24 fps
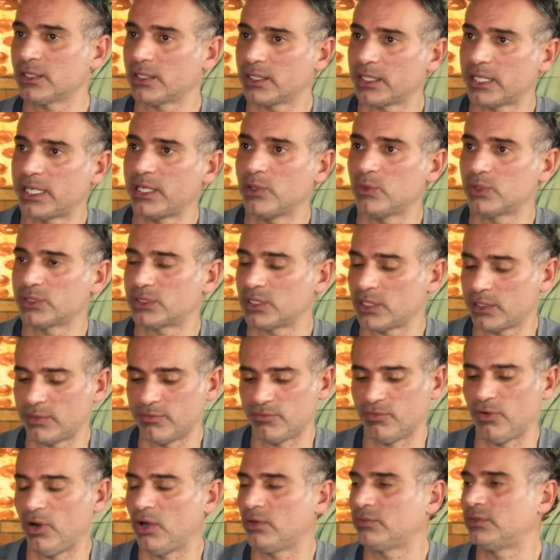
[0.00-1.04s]
he was
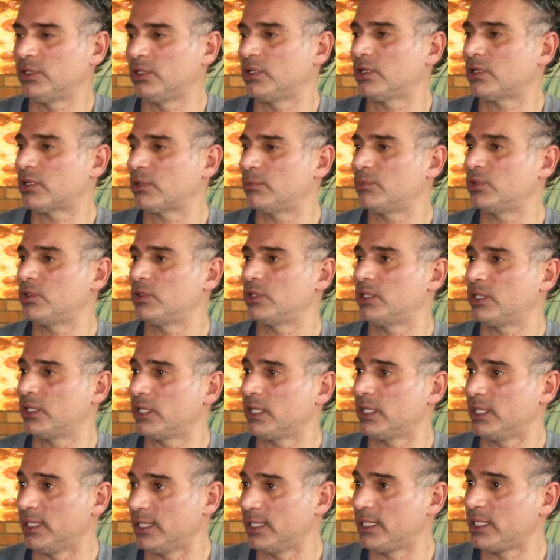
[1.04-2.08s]
involved in the
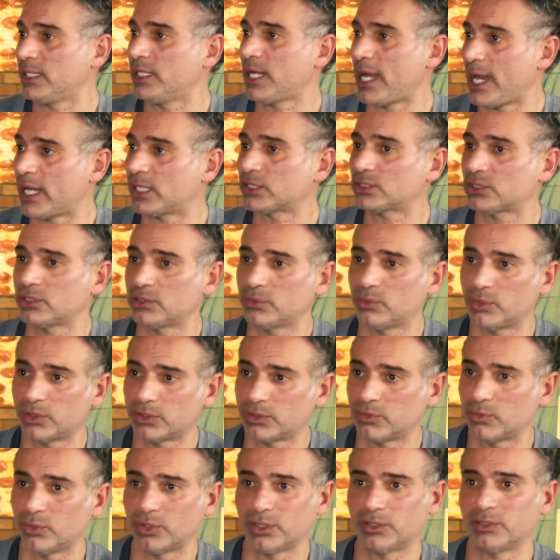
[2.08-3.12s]
community, and he actually
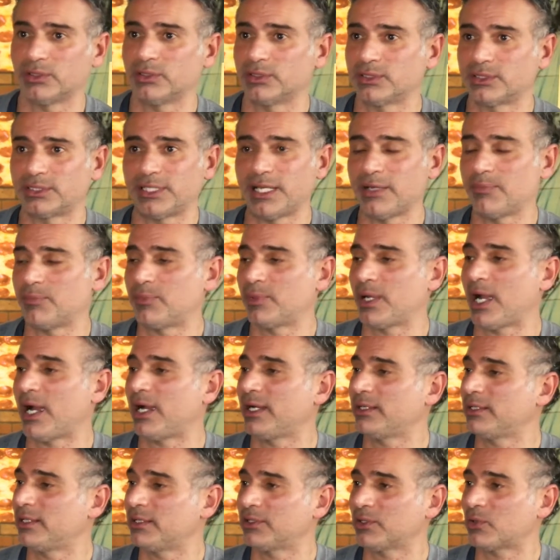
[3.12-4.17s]
would stay
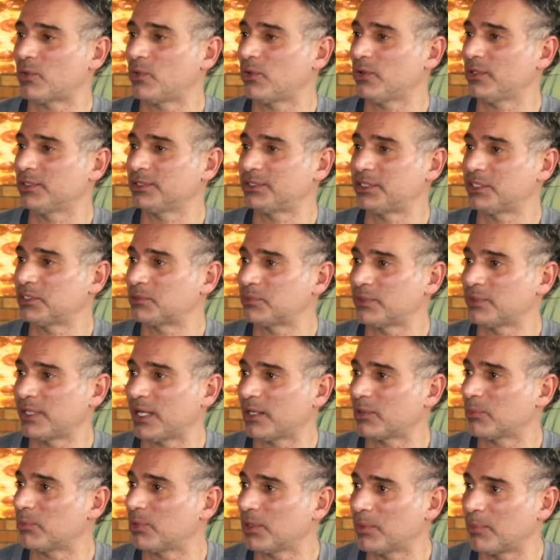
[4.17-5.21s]
behind on the court and teach me how
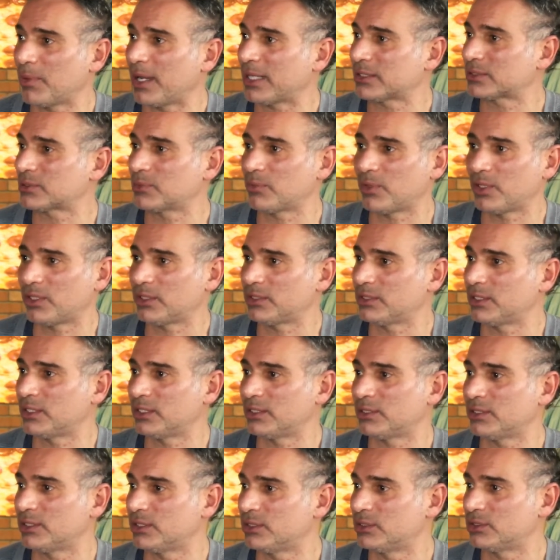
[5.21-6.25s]
to play basketball
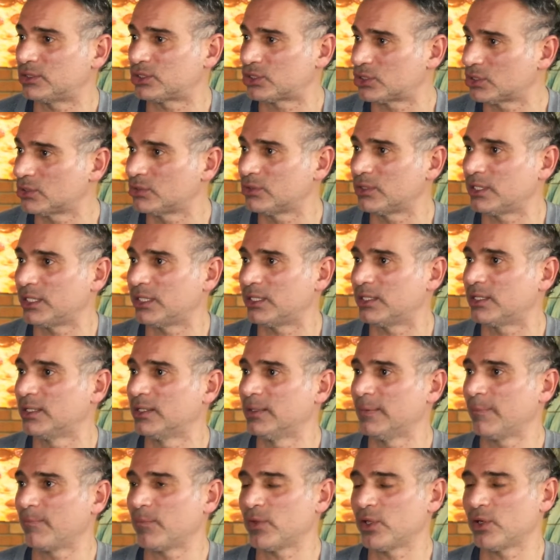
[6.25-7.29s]
and shoot. And
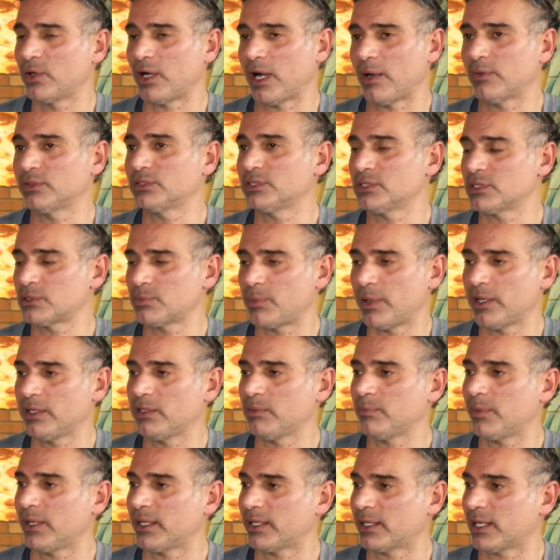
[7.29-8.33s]
I was inspired
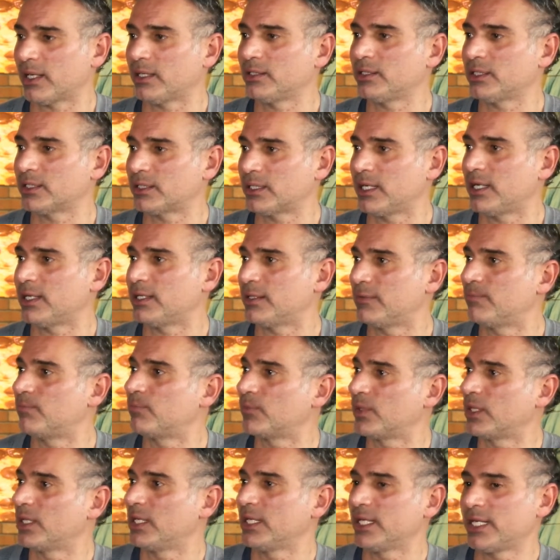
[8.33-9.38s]
by a guy like that, and
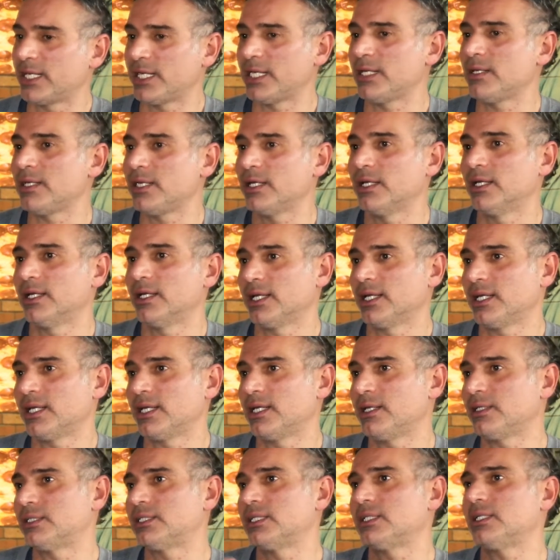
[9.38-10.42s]
he
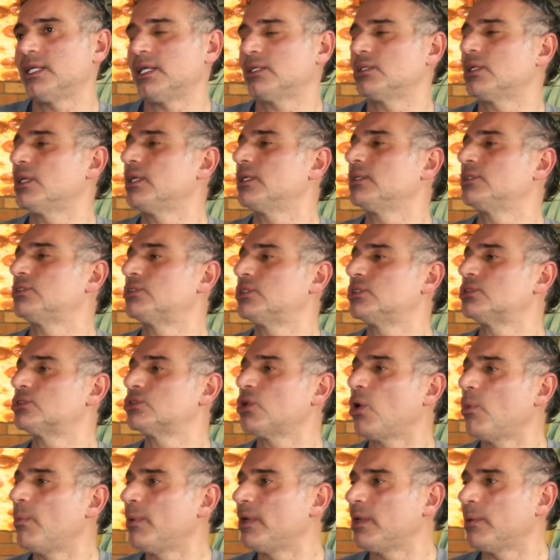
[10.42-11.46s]
did that to
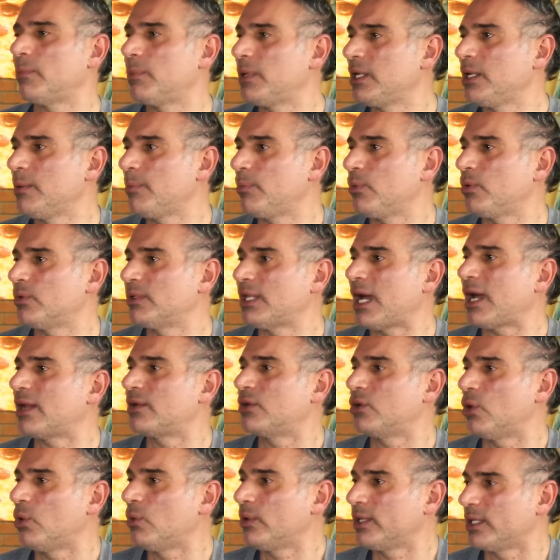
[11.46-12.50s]
so many people, not
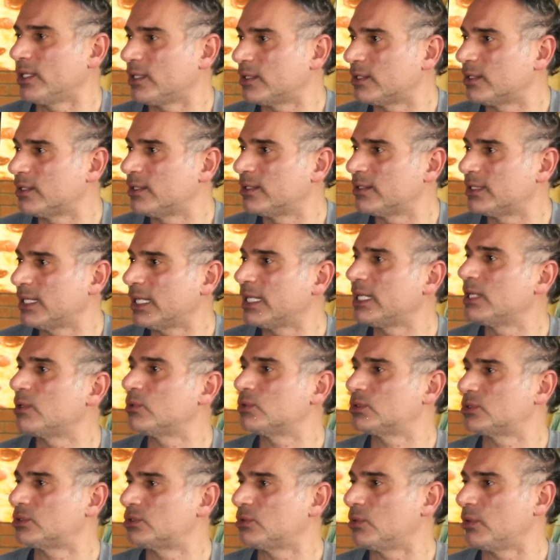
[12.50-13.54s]
knowing that he
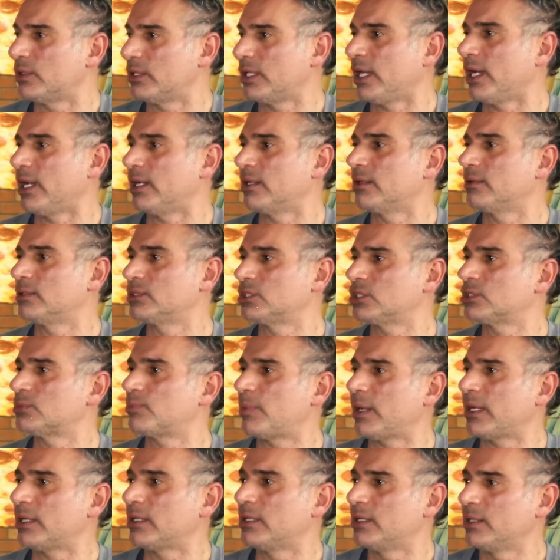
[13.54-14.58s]
was doing that, just
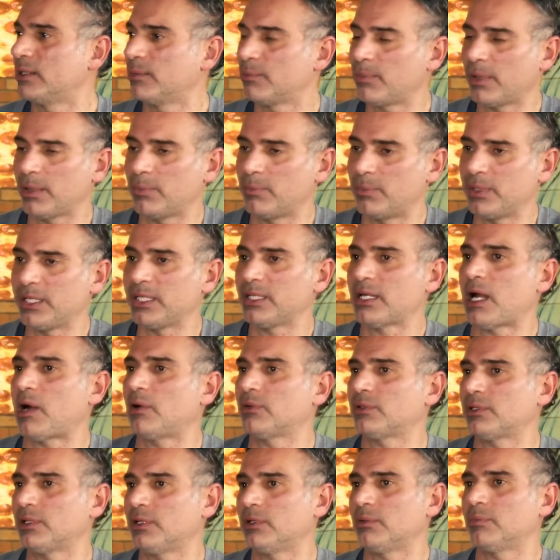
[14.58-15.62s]
by being
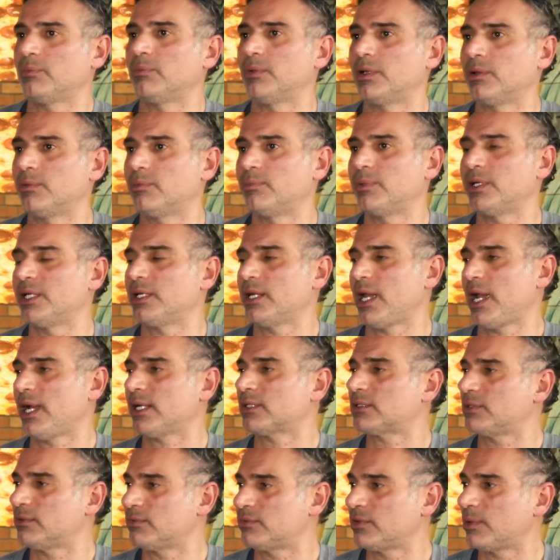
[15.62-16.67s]
out there and being
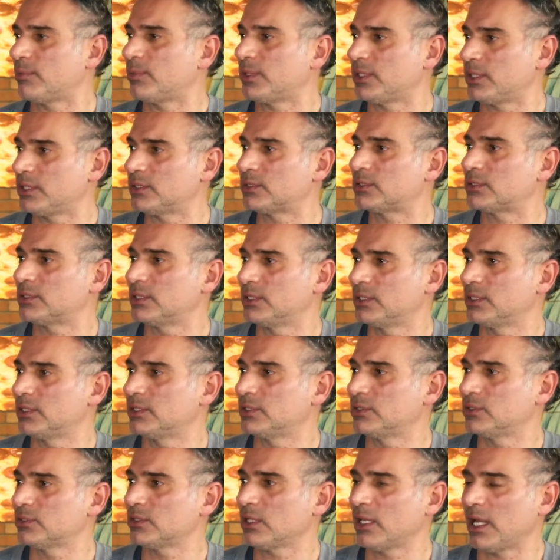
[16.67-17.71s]
active. I mean,
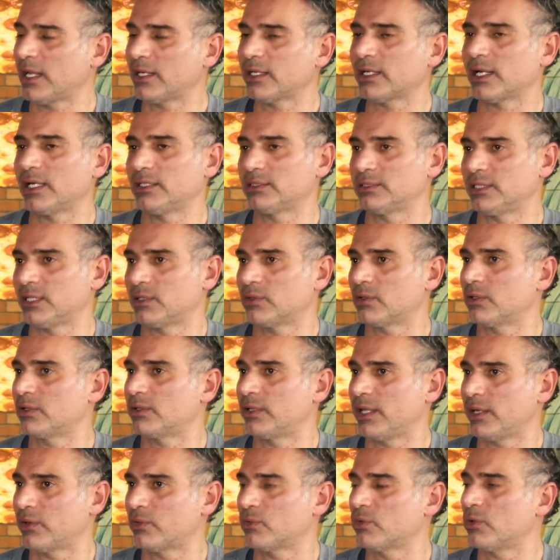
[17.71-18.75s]
there's a lot of guys
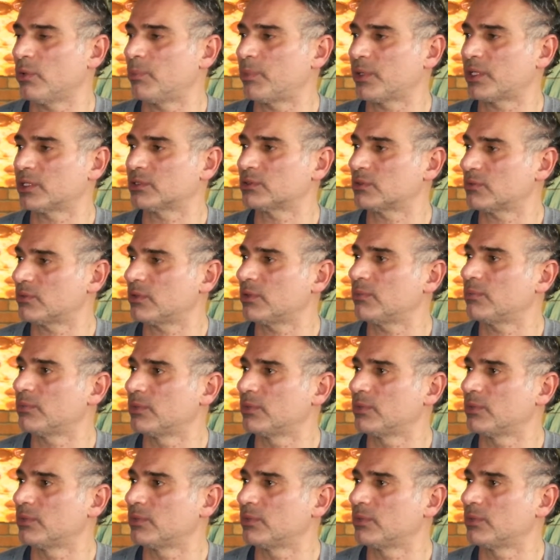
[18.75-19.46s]
that grew up because of him.